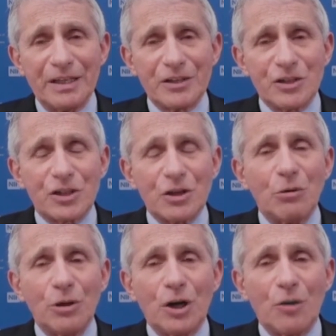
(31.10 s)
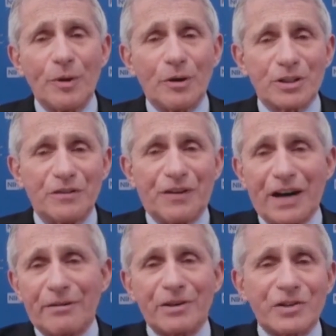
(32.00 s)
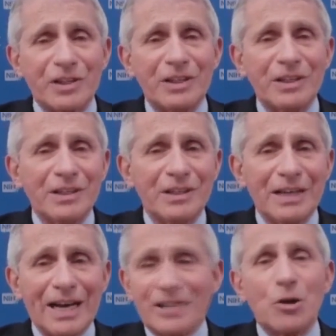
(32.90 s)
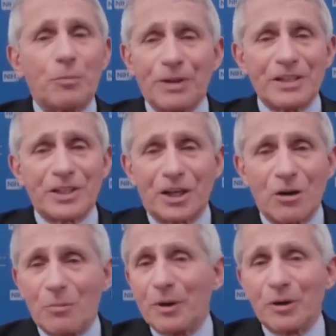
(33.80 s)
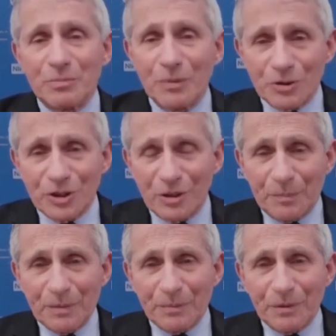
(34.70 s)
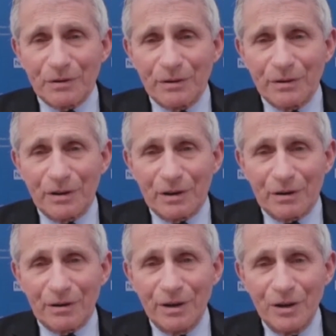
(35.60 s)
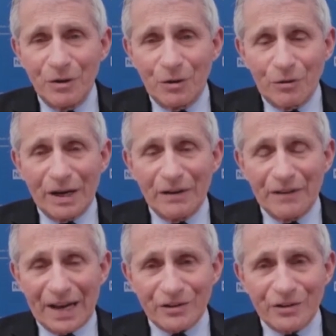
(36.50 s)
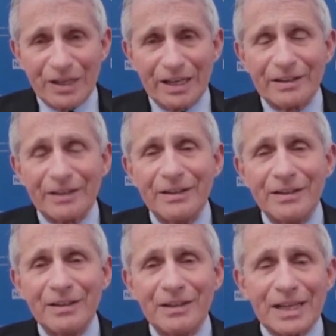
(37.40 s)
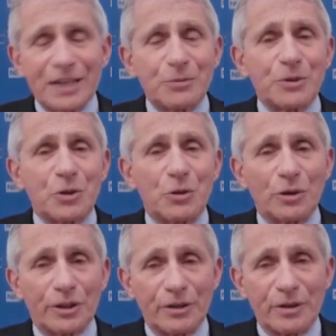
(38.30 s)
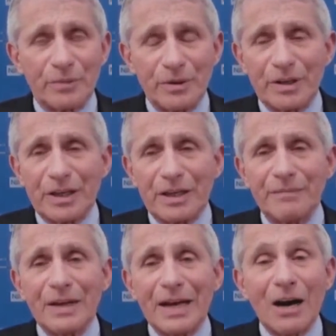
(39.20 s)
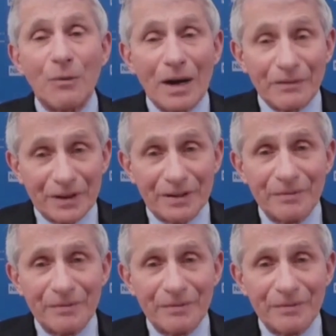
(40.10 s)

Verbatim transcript: is so low because the virus has no place to go because most of the people are, are already vaccinated. That's what's called herd immunity. However,